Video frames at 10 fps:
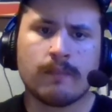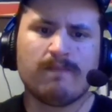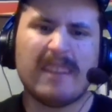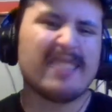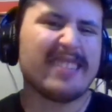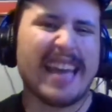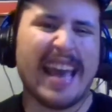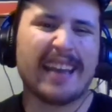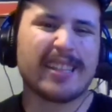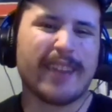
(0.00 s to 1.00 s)
Actually,
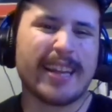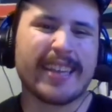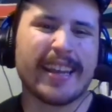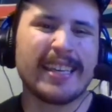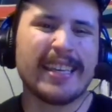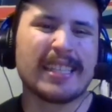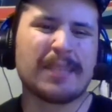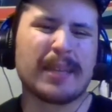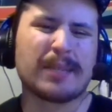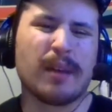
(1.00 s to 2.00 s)
nah, scratch that. He is the
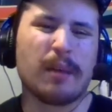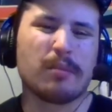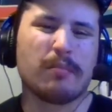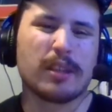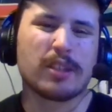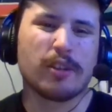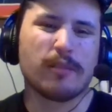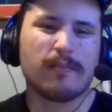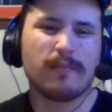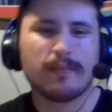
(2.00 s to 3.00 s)
best prime minister
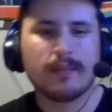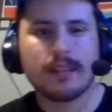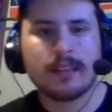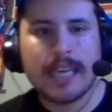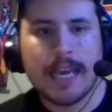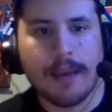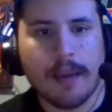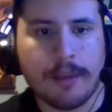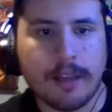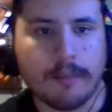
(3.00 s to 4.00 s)
in my
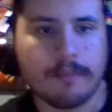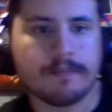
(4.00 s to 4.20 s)
opinion.